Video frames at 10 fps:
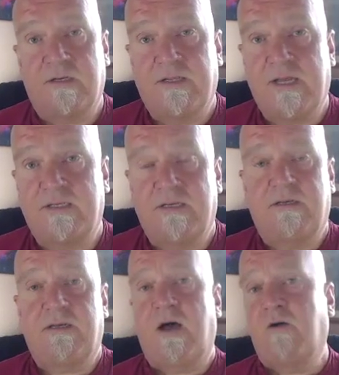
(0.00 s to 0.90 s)
and that's
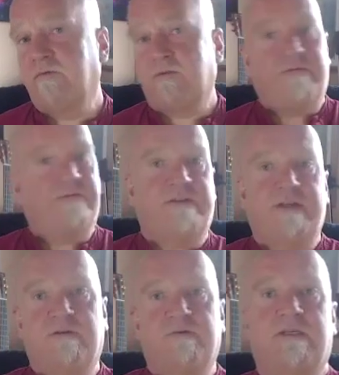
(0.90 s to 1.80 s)
a whole different
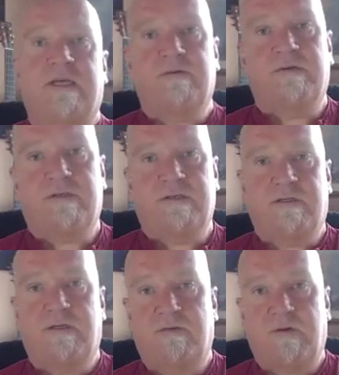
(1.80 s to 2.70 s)
thing altogether, which
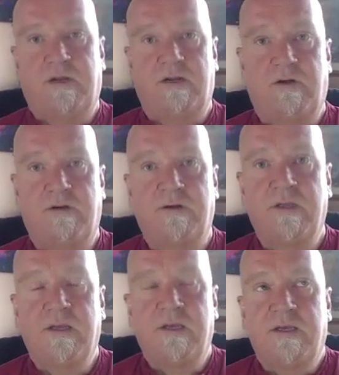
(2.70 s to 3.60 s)
is quite a long
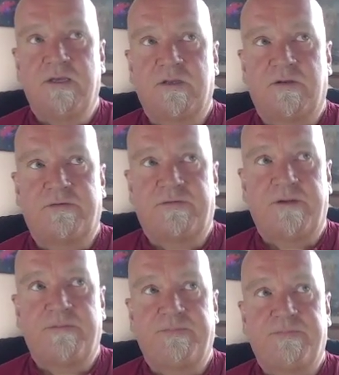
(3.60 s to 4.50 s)
sort of
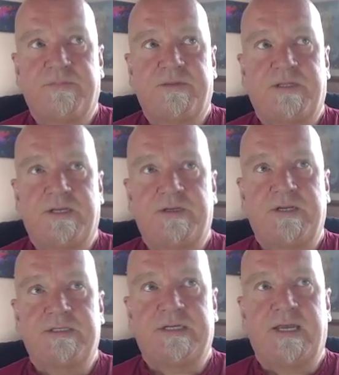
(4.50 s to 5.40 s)
thing you
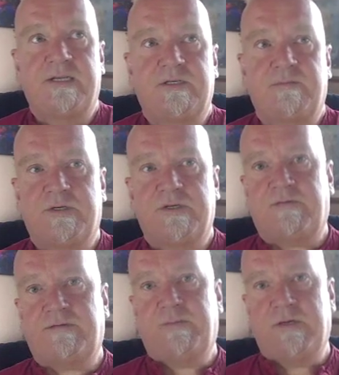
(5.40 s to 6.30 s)
need to get into. But you
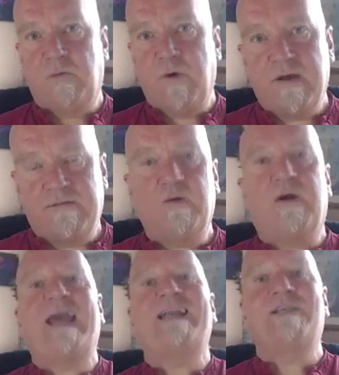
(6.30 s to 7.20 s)
have to be aware of your
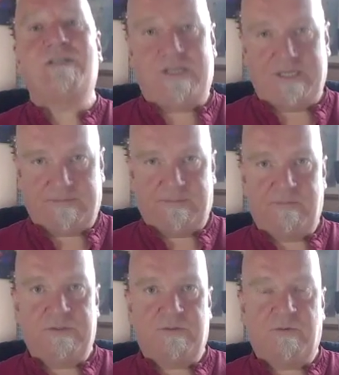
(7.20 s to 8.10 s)
energy,
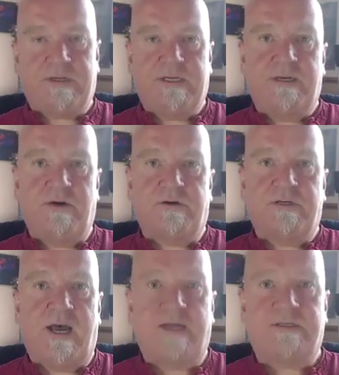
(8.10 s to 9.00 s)
which is what Ki Gong
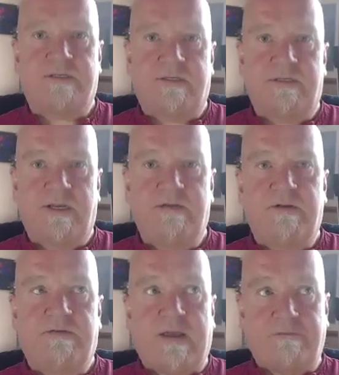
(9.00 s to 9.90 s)
does. Even
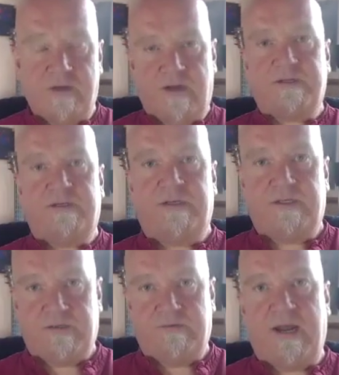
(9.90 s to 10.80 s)
if you have
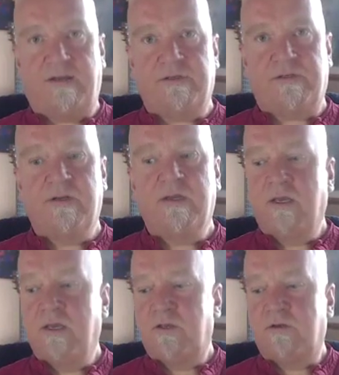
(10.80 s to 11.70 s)
narcissists around you,
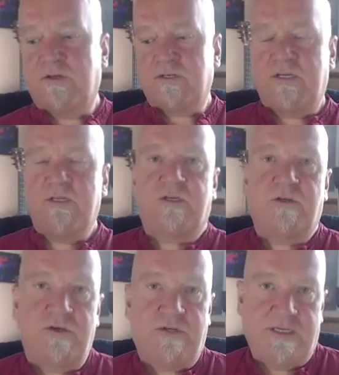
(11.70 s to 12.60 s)
you can see the
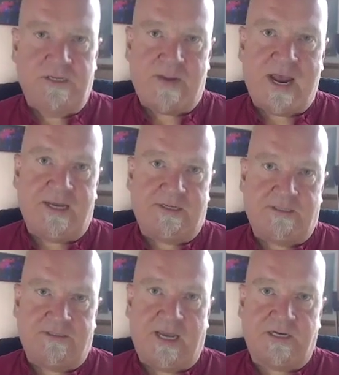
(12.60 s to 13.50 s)
good in the bad,
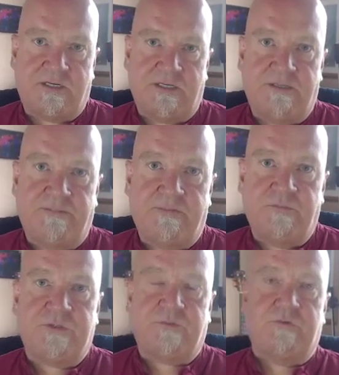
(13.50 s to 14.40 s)
actually,
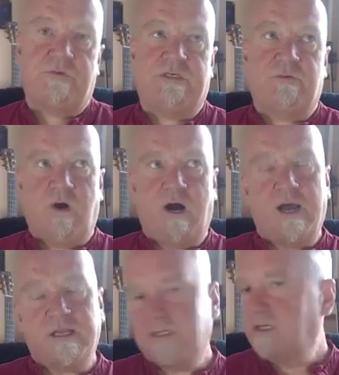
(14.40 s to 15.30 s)
which is what I